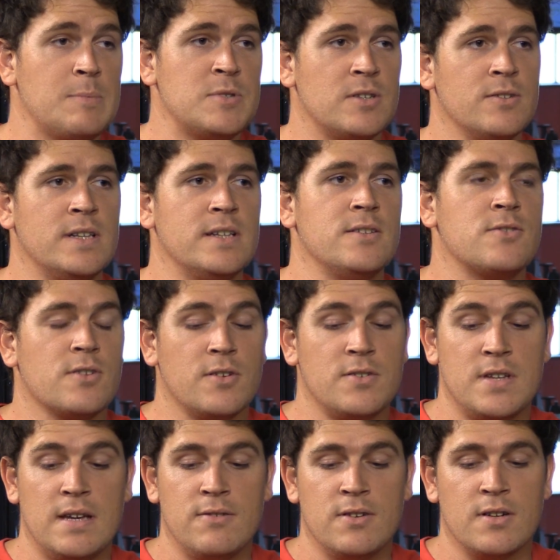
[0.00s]
Absolutely. So
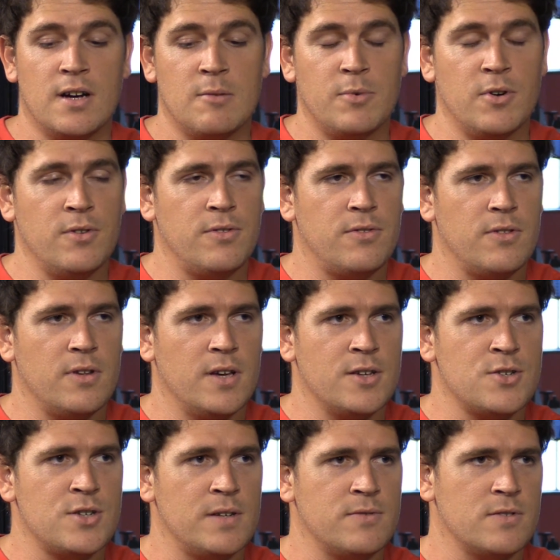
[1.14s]
David and I are both
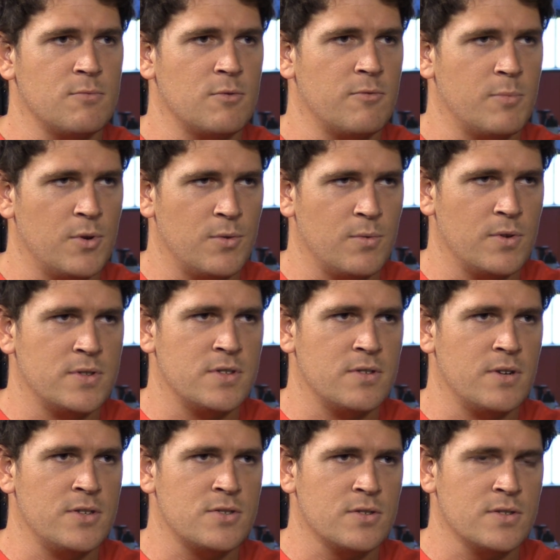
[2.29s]
chefs, and we've both worked in
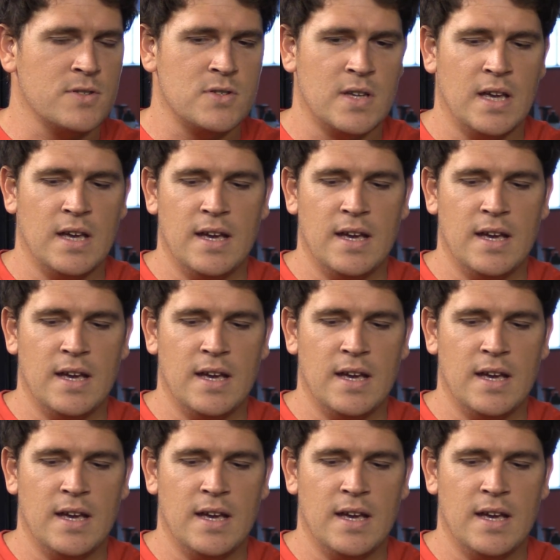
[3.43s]
restaurants.